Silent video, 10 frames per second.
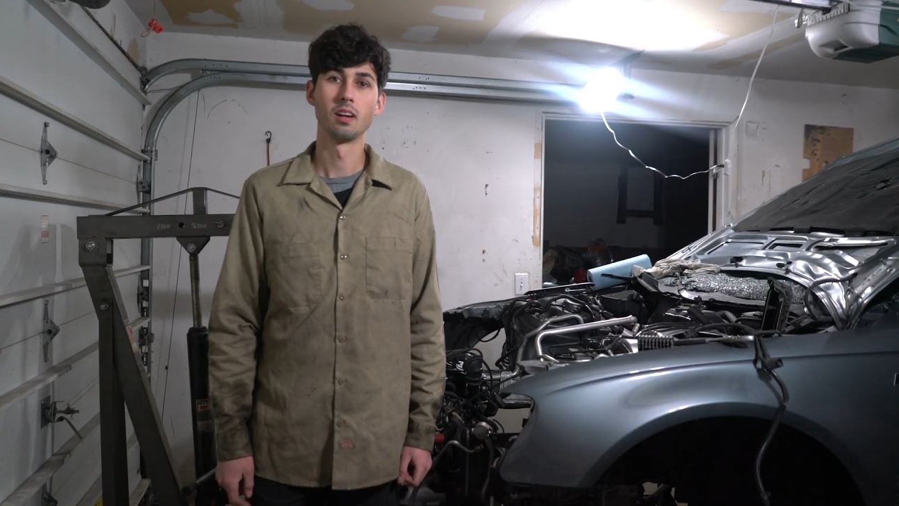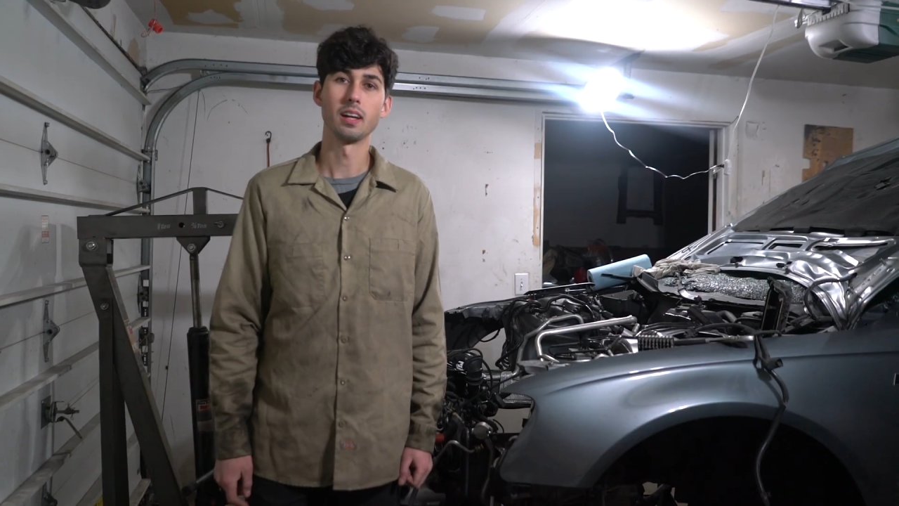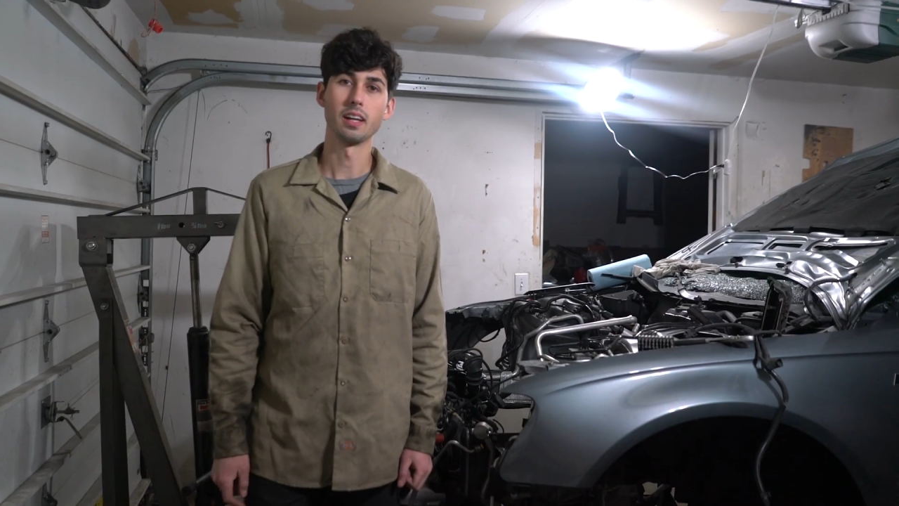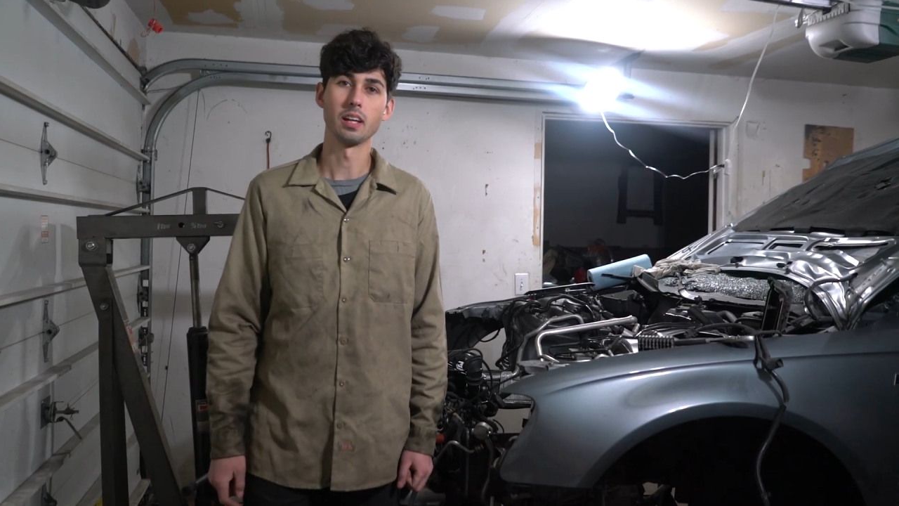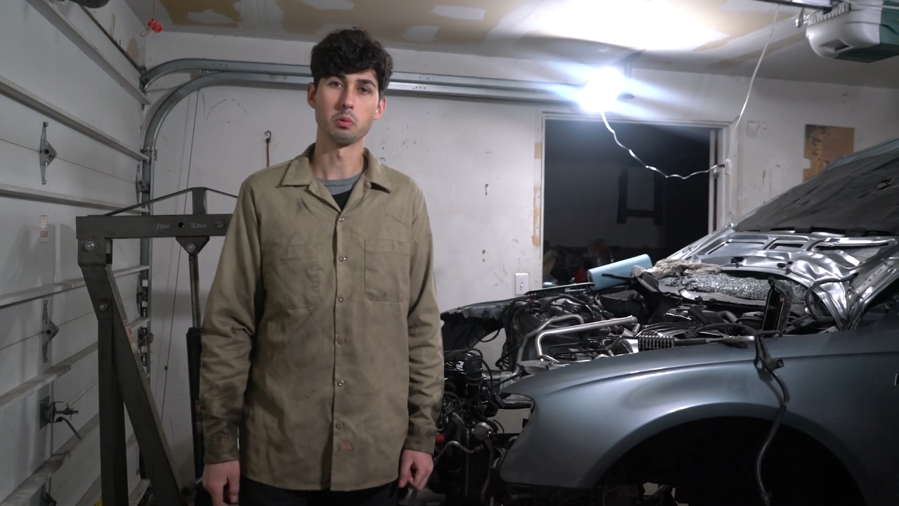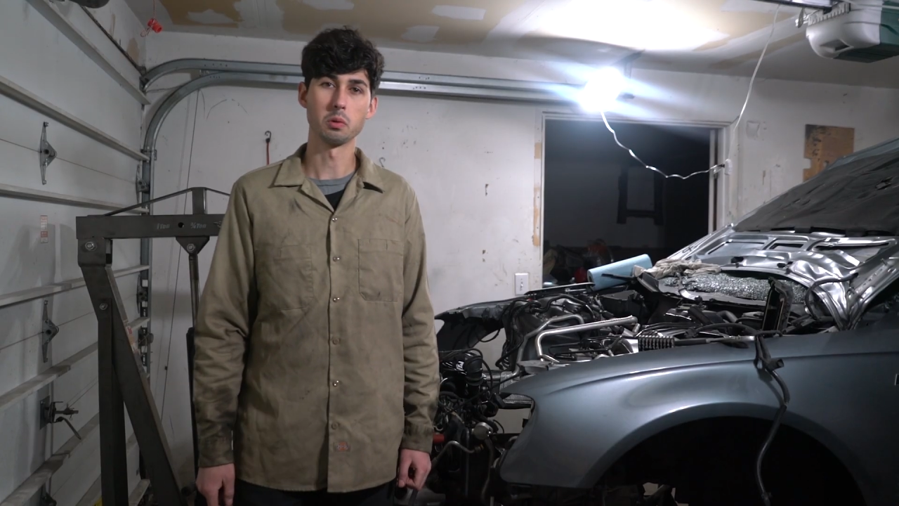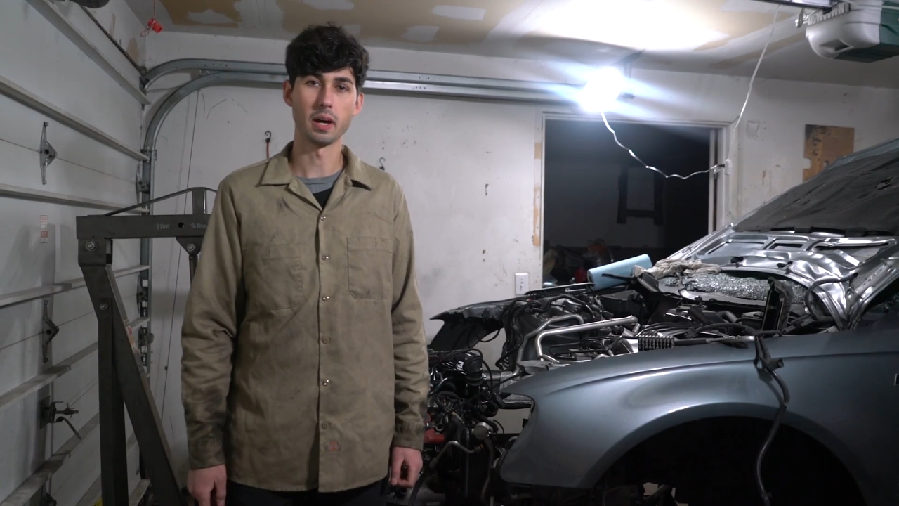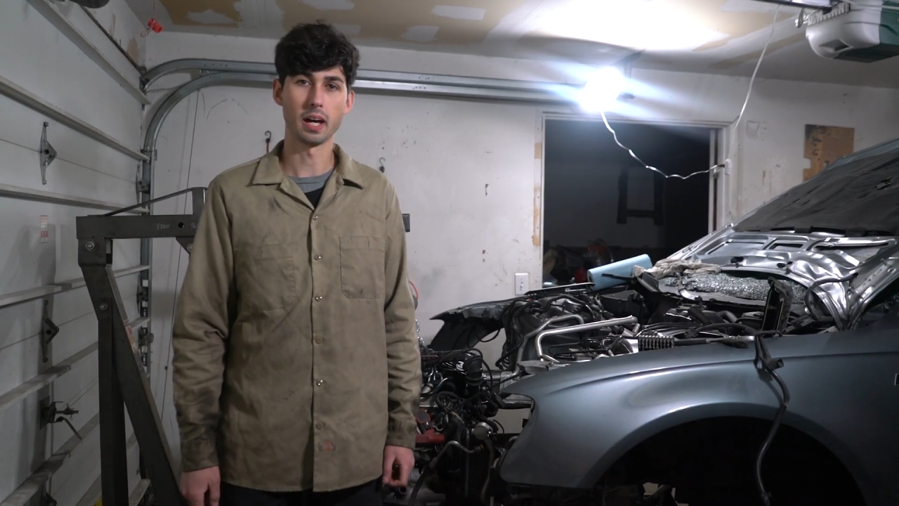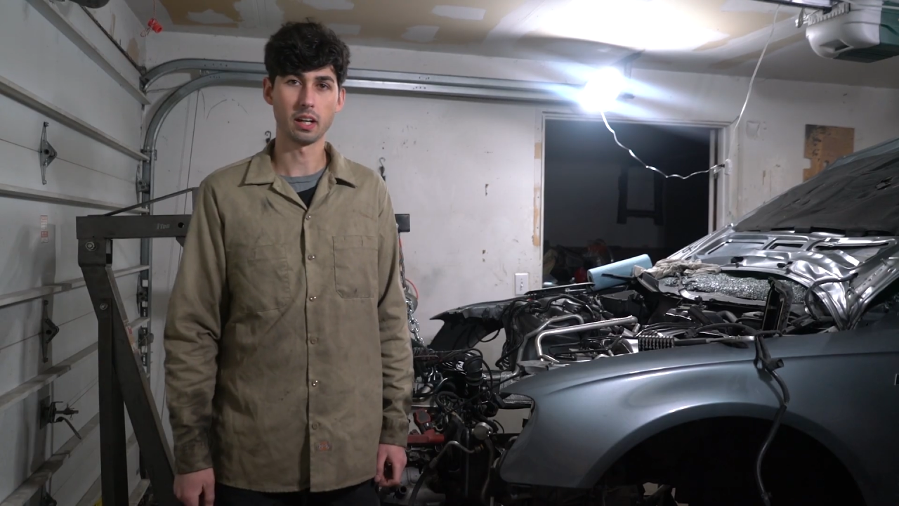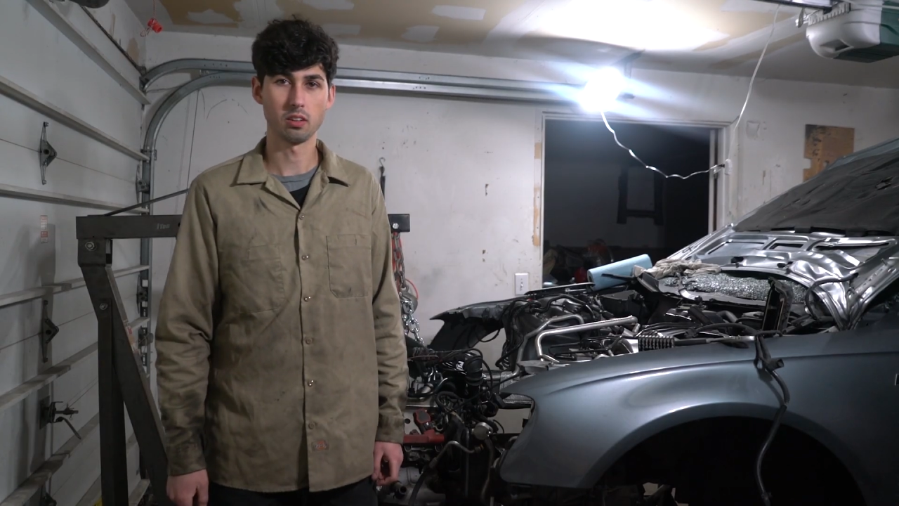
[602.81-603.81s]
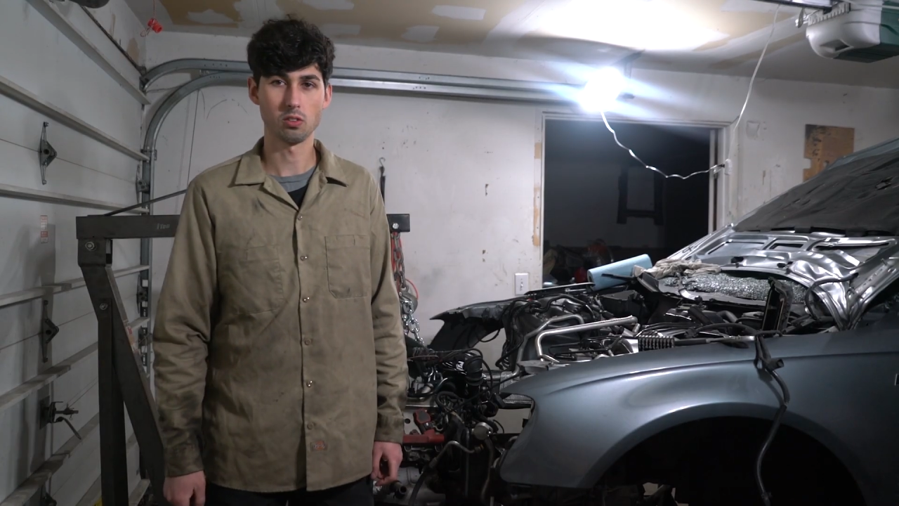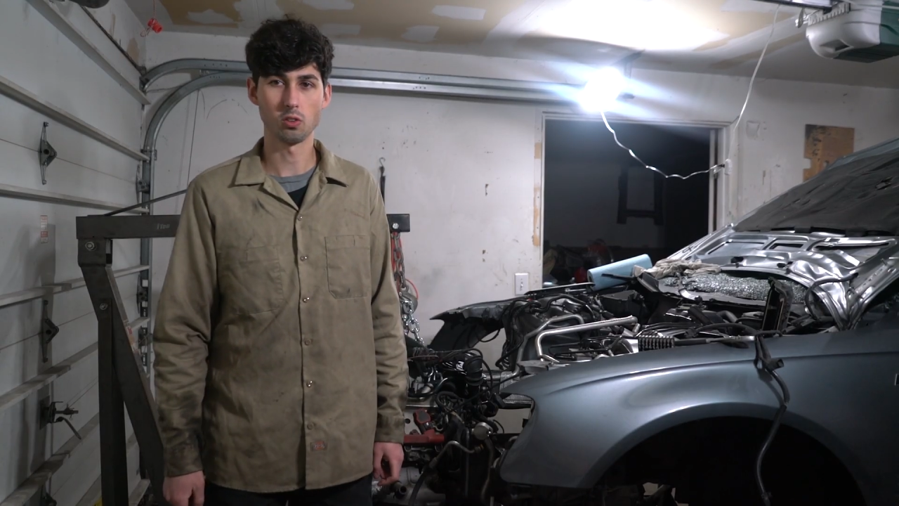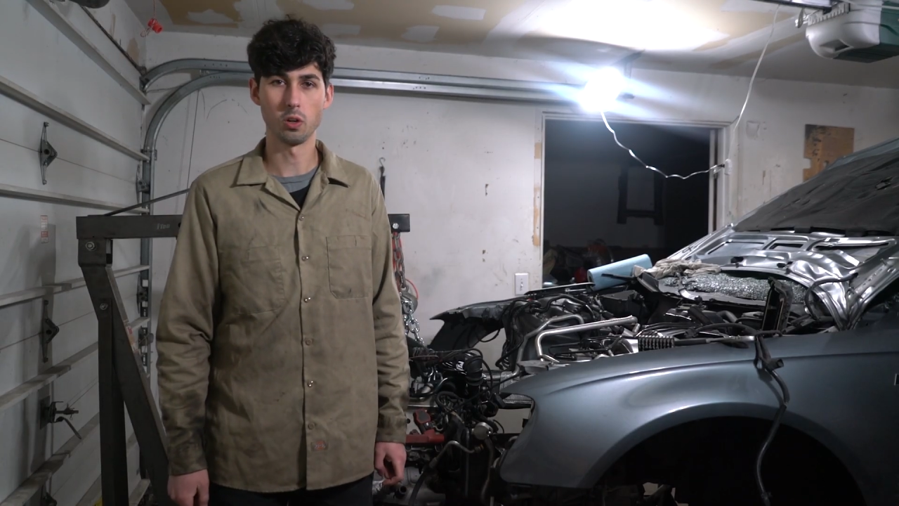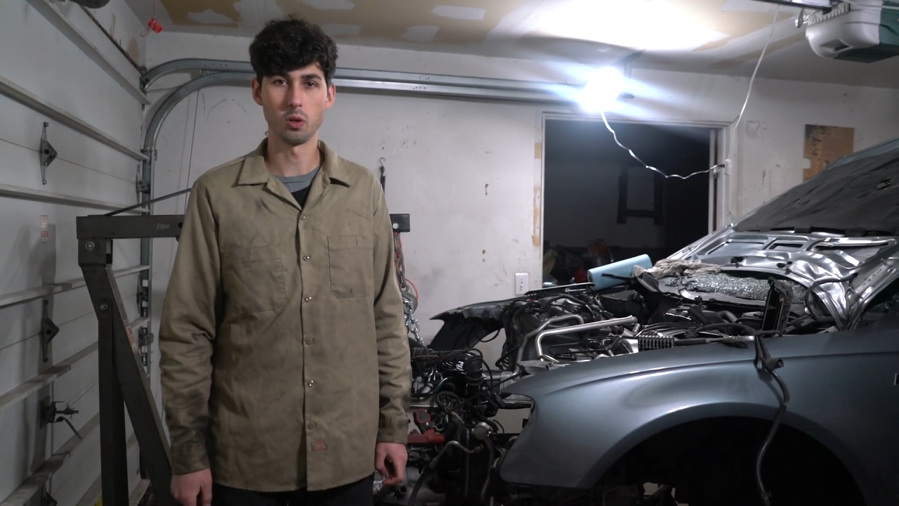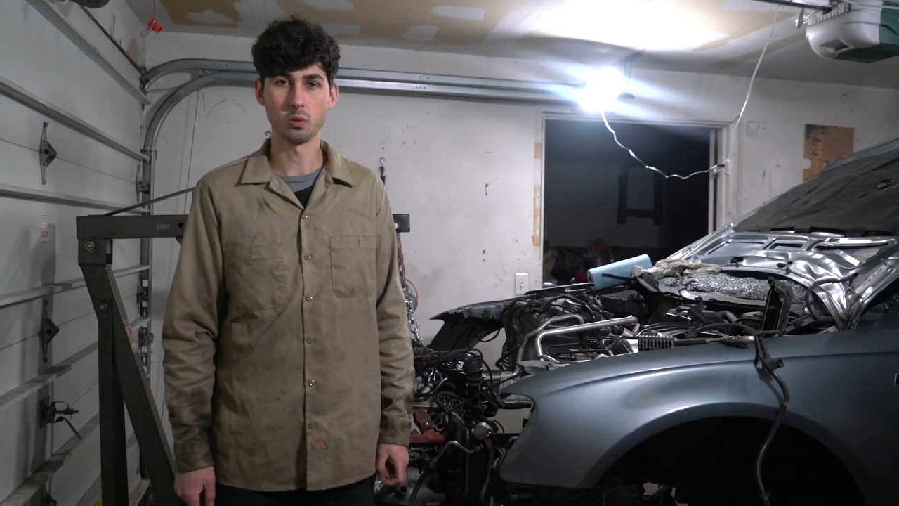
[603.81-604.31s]
Hey, we're back.
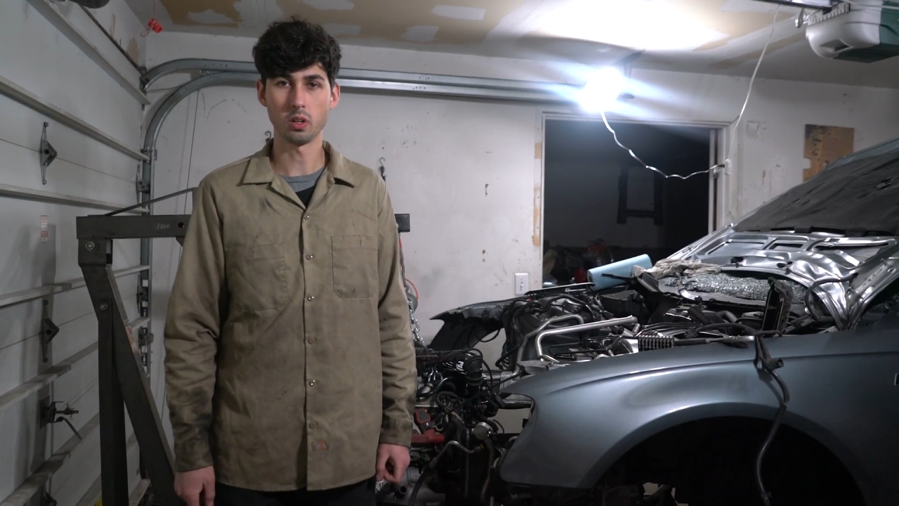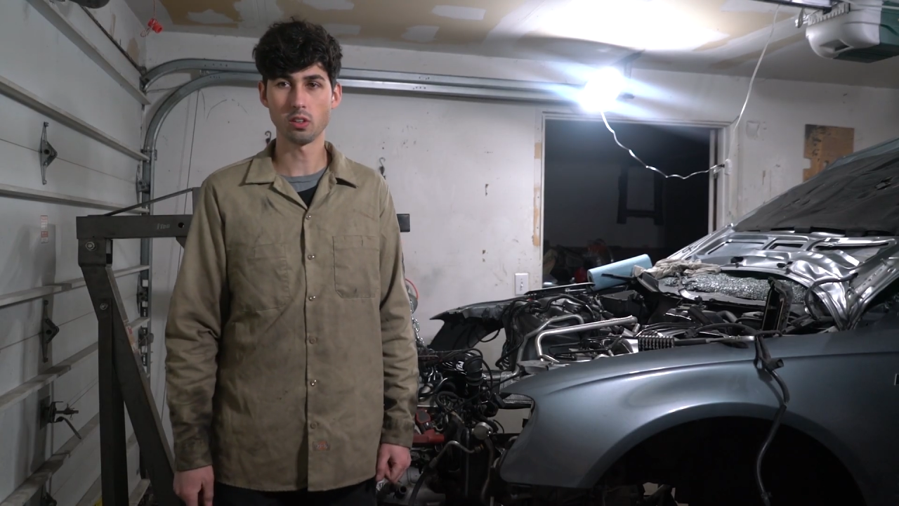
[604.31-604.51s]
So